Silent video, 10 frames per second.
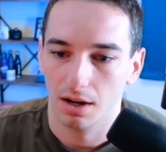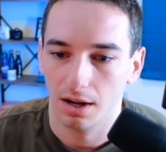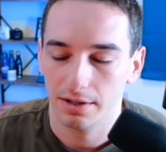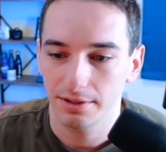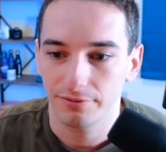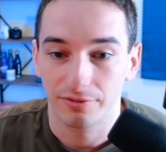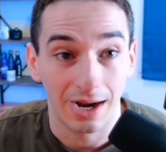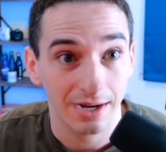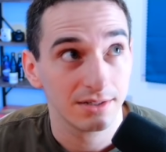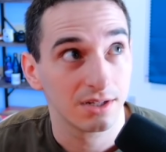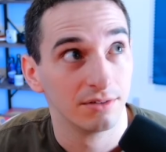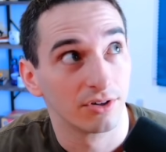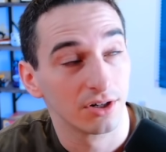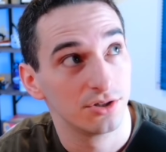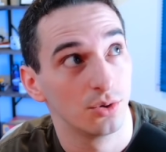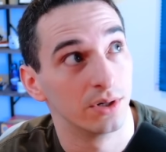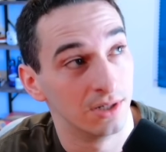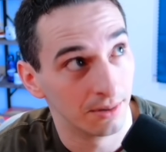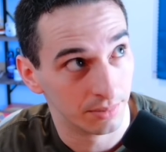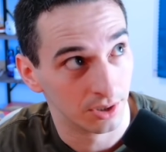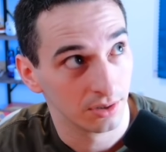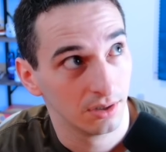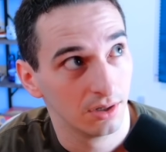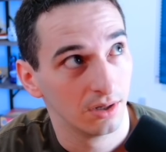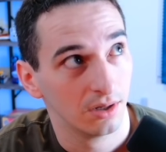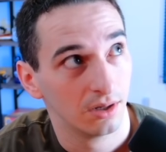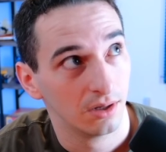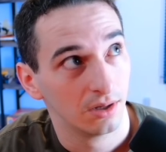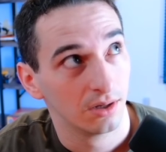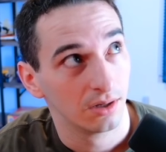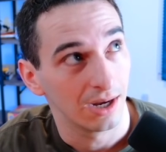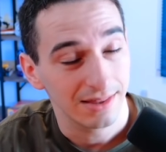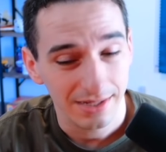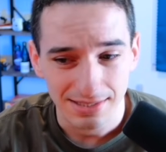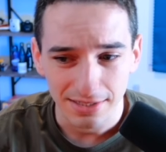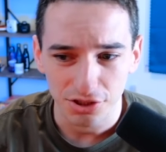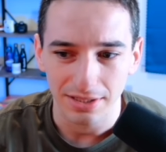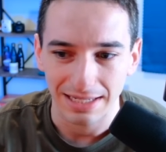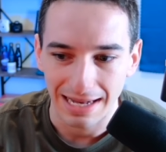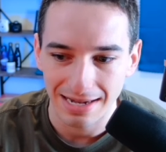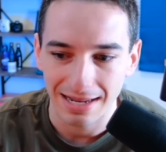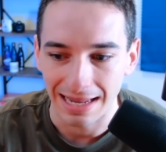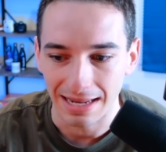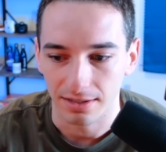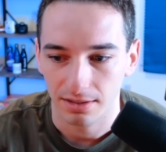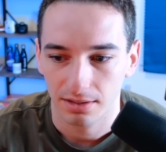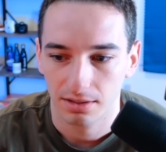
Undefined converted to a number, I think is actually NaN.